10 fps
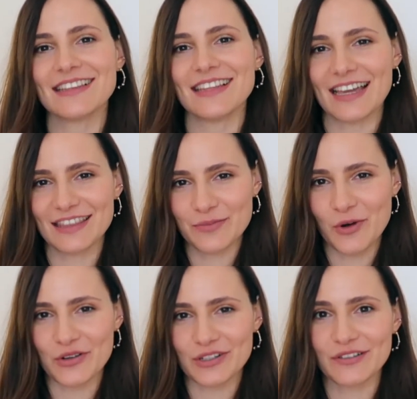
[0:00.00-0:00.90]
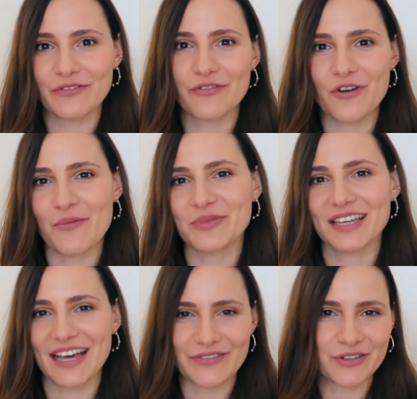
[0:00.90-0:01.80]
like the model from the
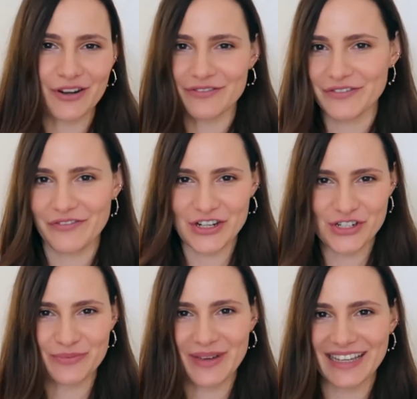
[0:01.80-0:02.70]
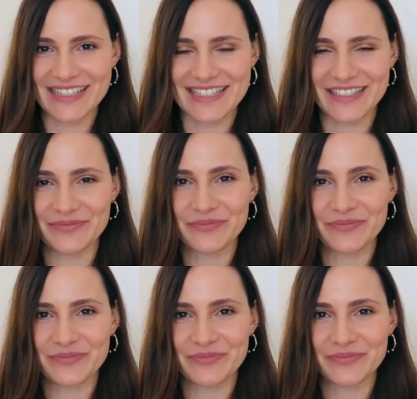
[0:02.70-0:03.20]
cover of the fashion magazine.